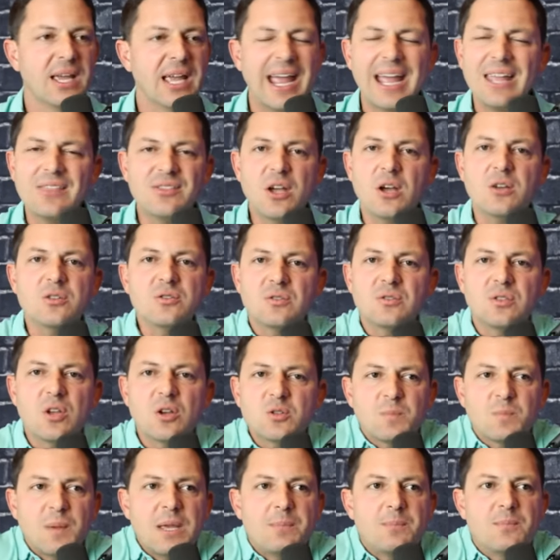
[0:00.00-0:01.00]
And those,
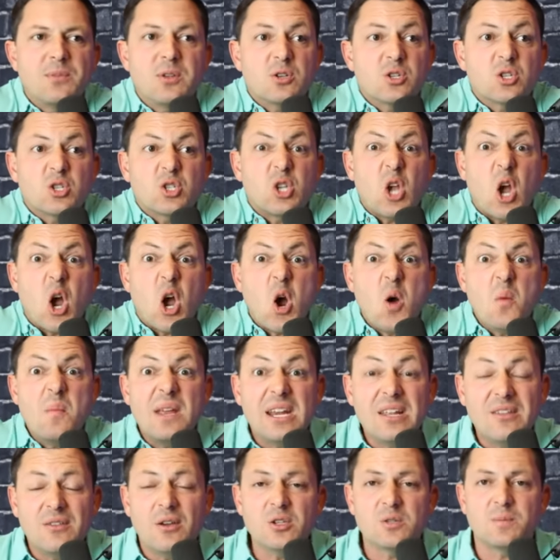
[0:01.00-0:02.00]
those people, there's so
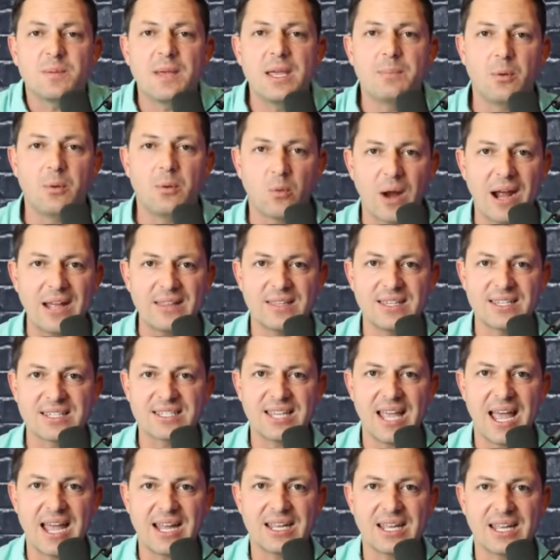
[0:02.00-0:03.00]
many of those people right this
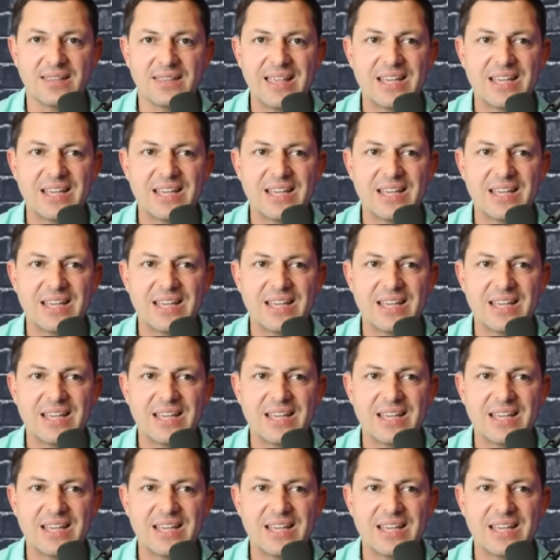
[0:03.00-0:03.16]
second.